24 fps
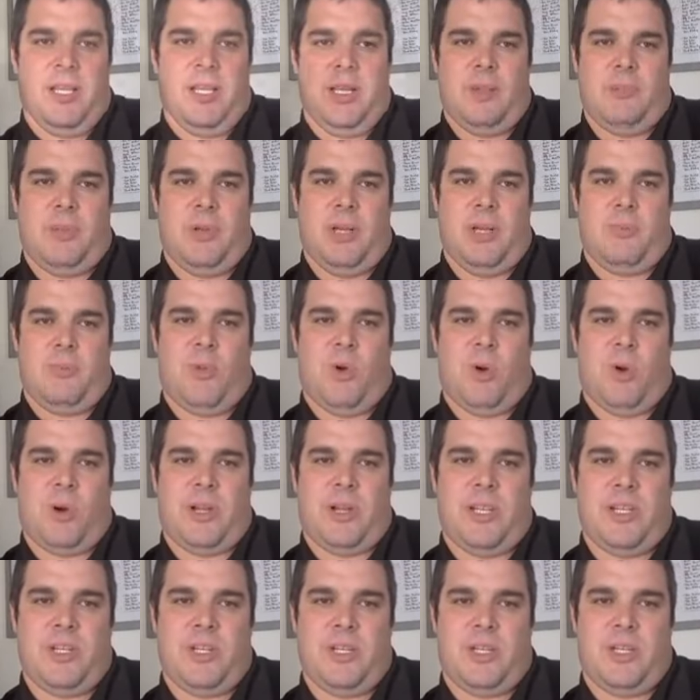independent
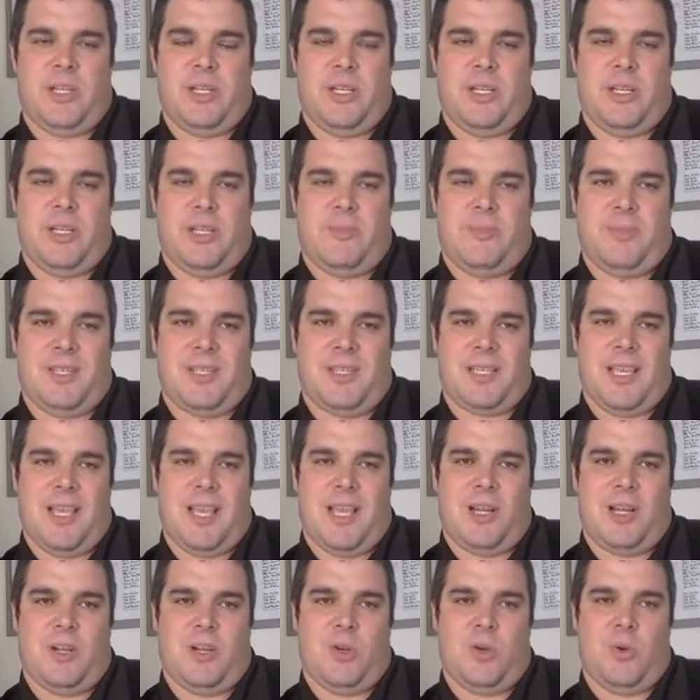mortgage, the
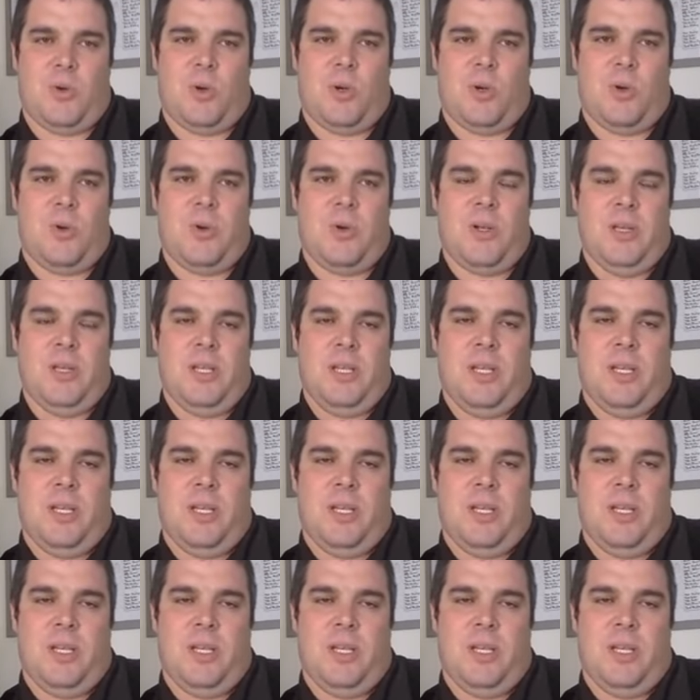stat guru.